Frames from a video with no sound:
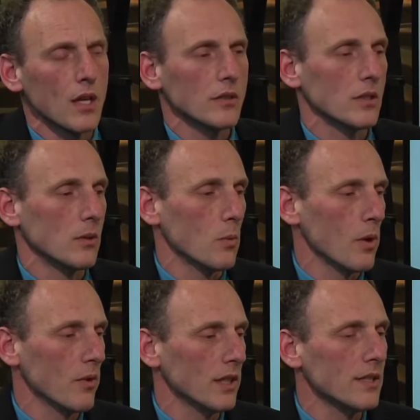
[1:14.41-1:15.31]
So
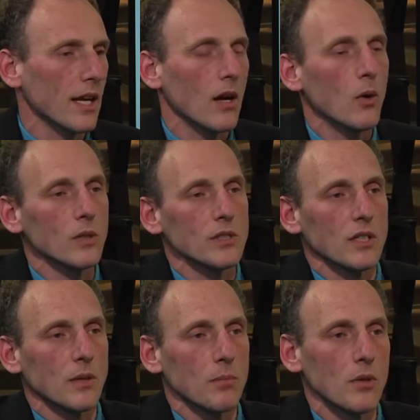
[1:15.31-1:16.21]
we really take a
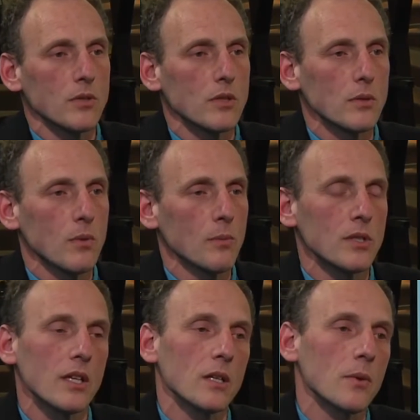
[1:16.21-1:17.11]
holistic approach when we're
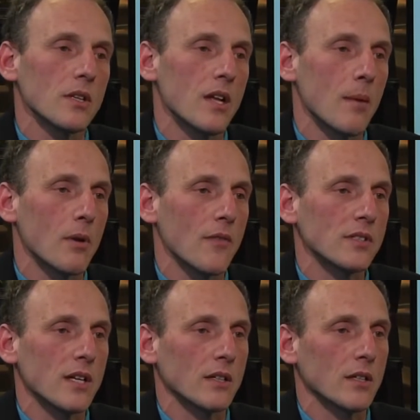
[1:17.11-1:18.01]
dealing with the
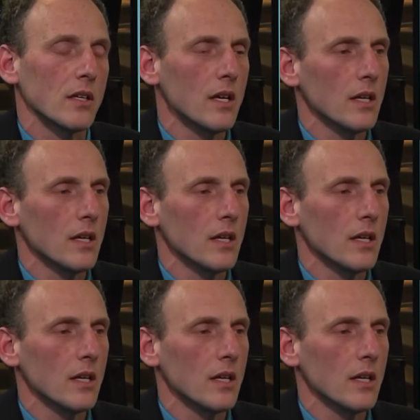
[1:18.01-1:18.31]
nonprofit sector.